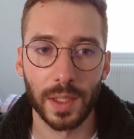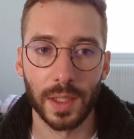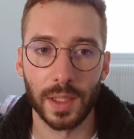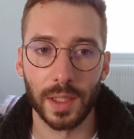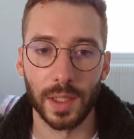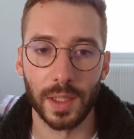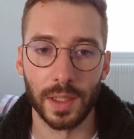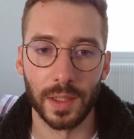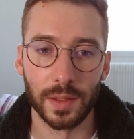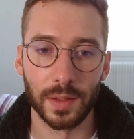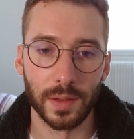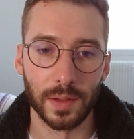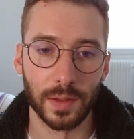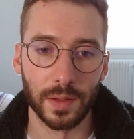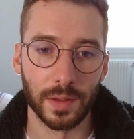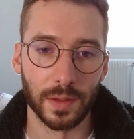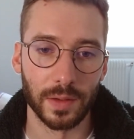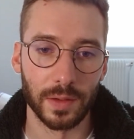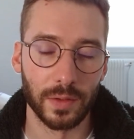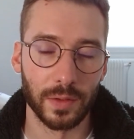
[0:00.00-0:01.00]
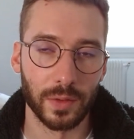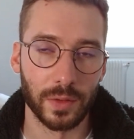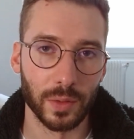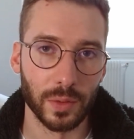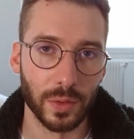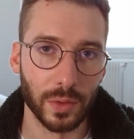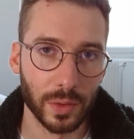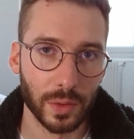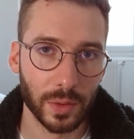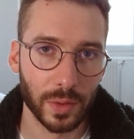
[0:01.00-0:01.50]
And to
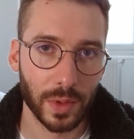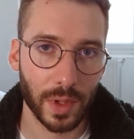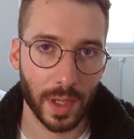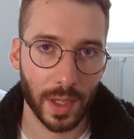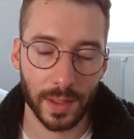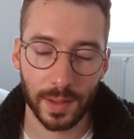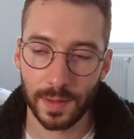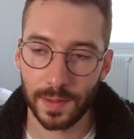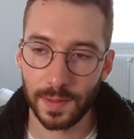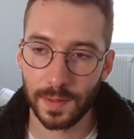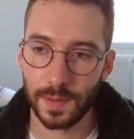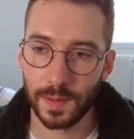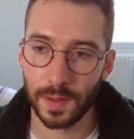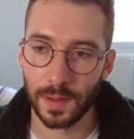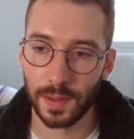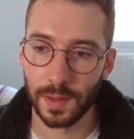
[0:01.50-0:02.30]
do that,